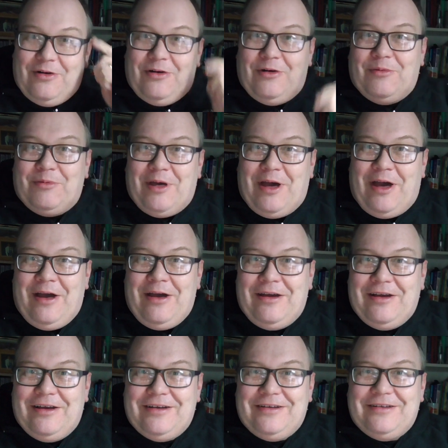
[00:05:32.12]
up
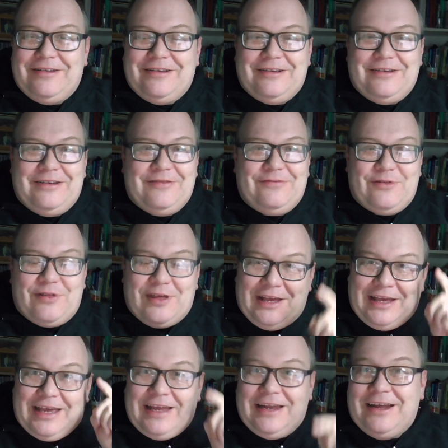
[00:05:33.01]
there for
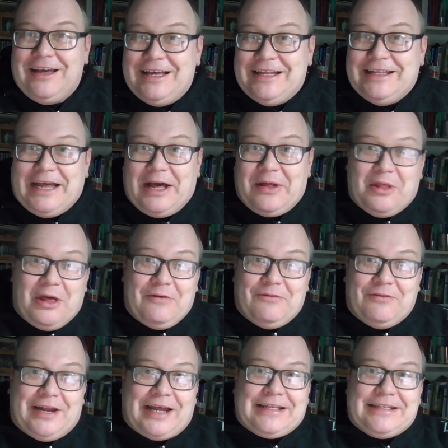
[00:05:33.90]
thinking and down there
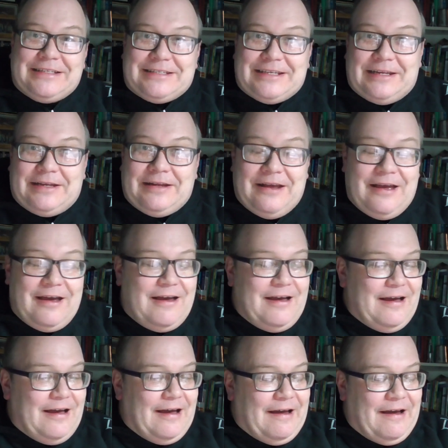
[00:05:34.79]
for dancing,
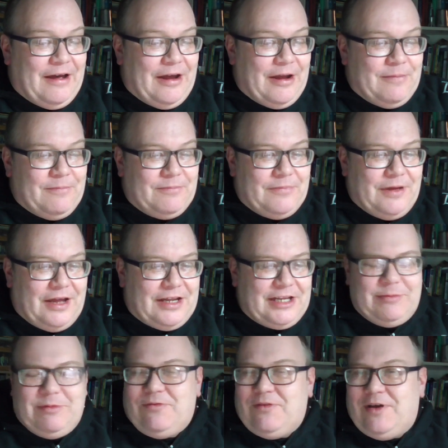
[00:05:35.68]
and
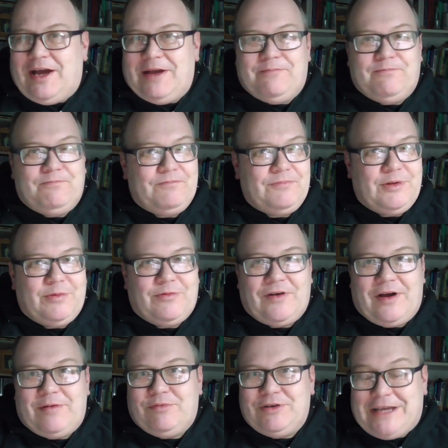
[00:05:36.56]
you'll be fine. You'll
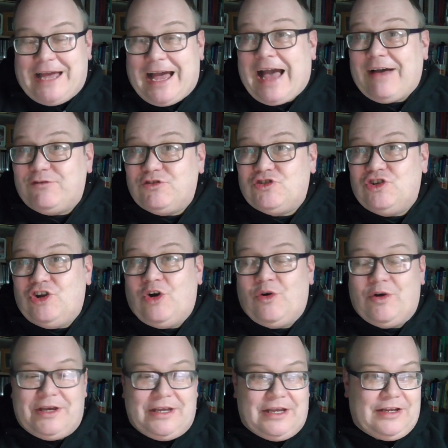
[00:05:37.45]
be fine, but you have to
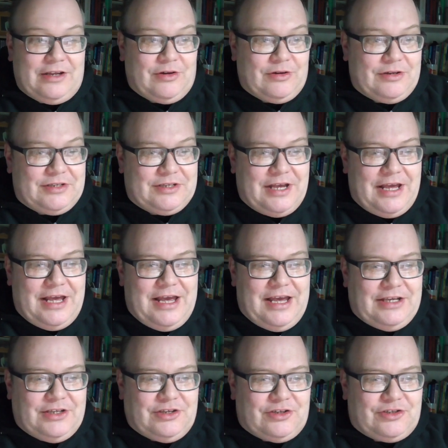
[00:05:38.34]
know it. You know, it's
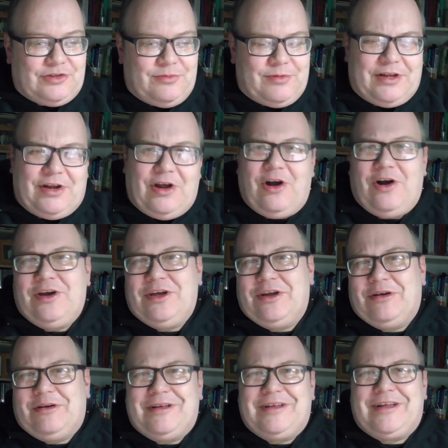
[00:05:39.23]
not something. Oh,
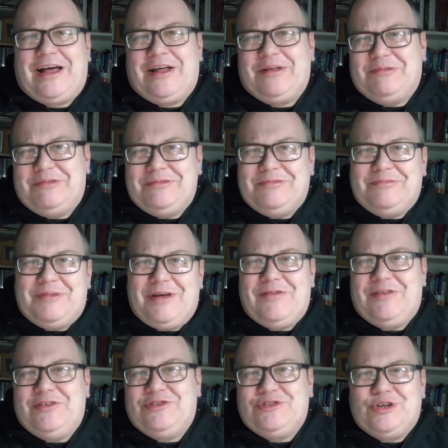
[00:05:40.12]
you know, a
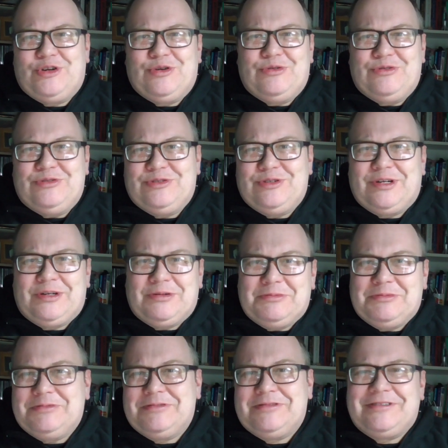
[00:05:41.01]
bit of insurance. You
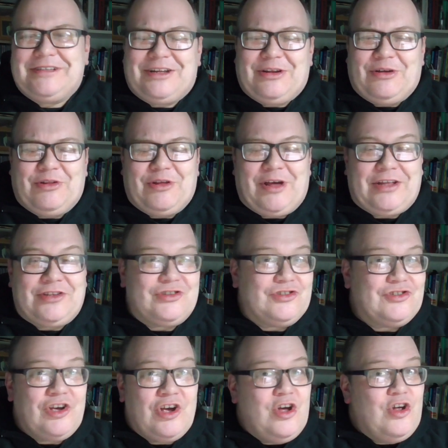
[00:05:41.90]
know, I know the
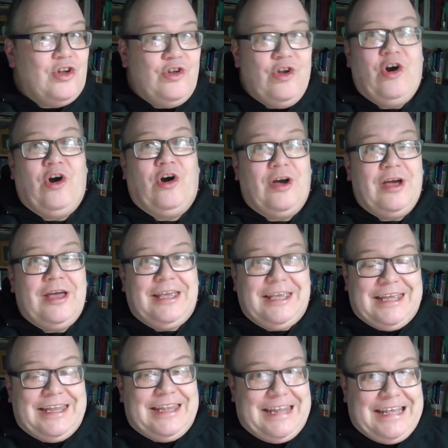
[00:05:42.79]
answers. No,
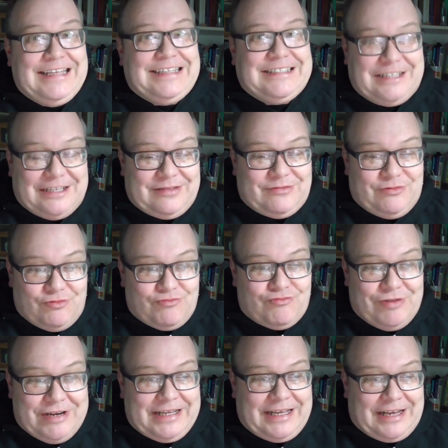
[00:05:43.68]
you need
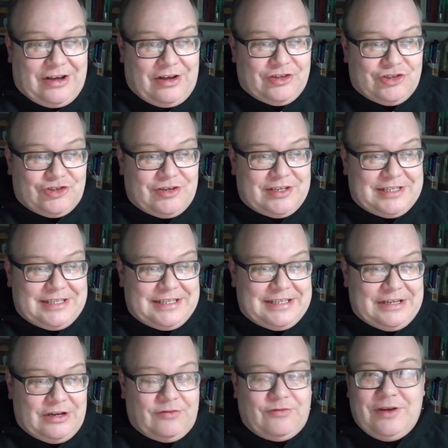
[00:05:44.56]
to. I can't stress
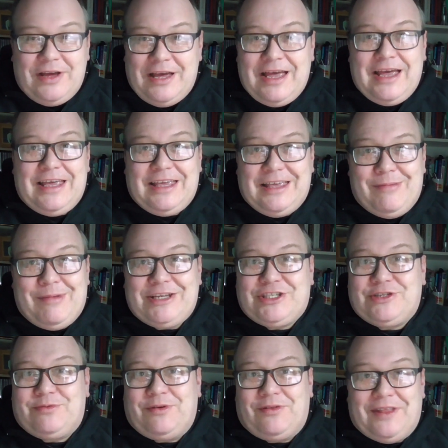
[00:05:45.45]
this enough. You
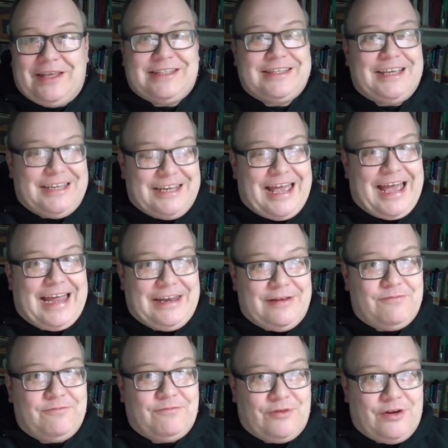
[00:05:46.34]
mess up on this, and you're
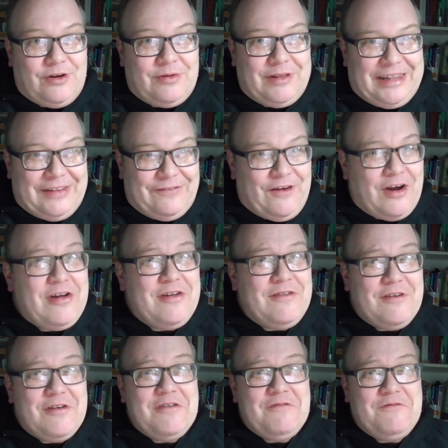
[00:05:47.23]
heading for a
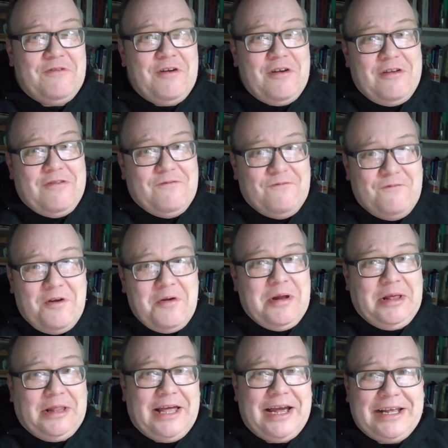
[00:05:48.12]
very, very, very,
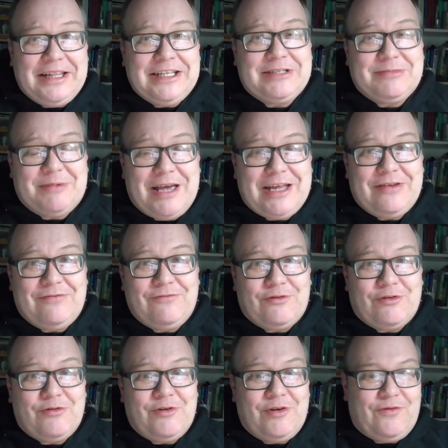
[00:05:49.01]
very likely to be heading
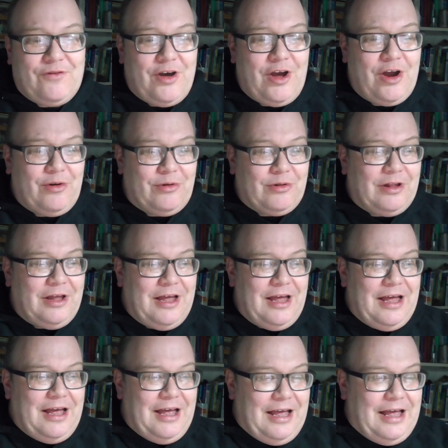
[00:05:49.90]
for a referral.
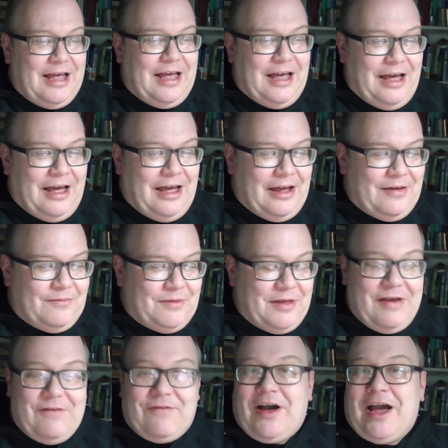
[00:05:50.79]

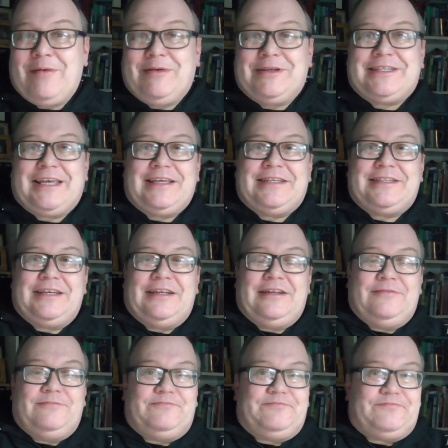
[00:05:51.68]
If I'm
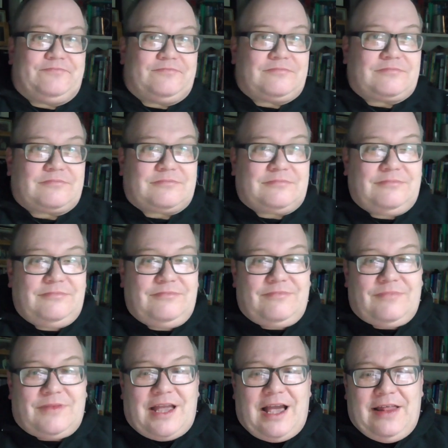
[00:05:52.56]
assessing,
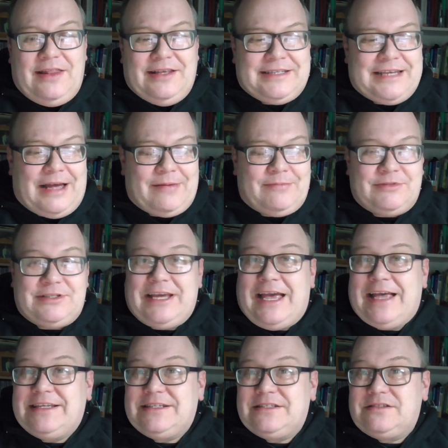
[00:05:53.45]
and this happens,
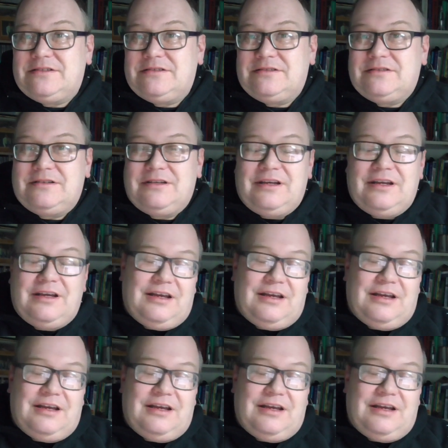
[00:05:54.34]
yes,